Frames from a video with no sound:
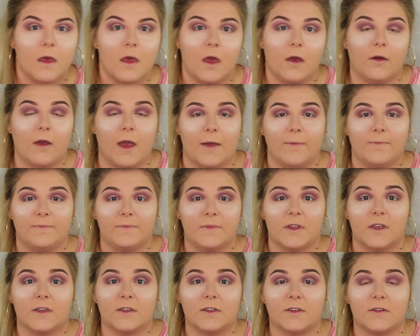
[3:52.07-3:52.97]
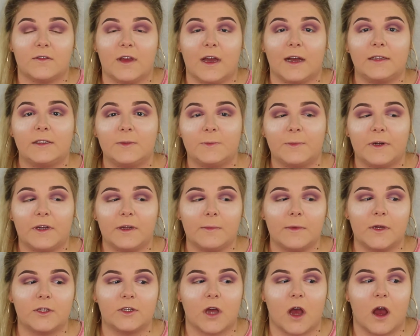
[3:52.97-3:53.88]
Okay, so that's pretty
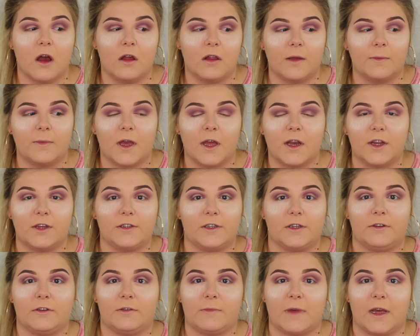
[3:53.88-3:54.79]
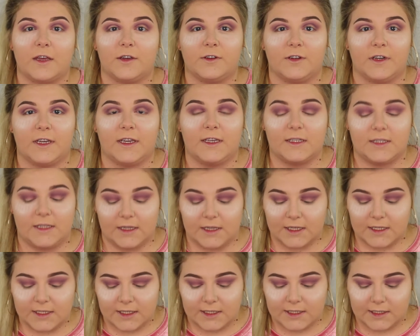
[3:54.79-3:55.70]
much all I'm going to do in my crease.
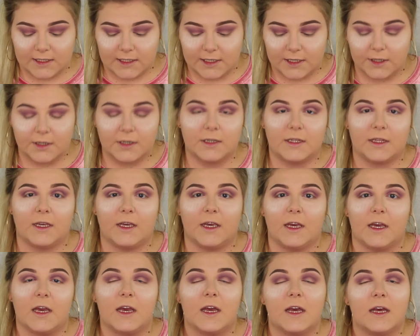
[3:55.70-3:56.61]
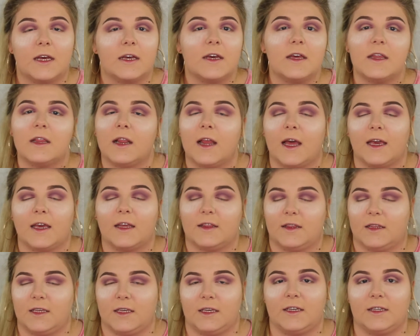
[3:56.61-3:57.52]
This is literally like
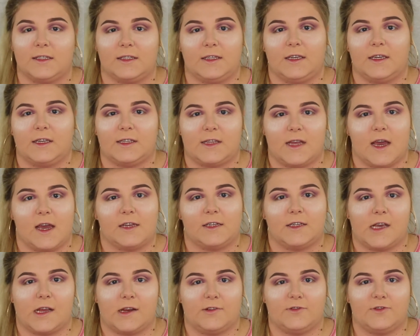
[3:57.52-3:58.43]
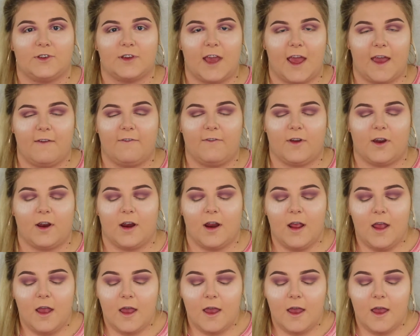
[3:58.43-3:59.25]
the easiest eyeshadow look ever.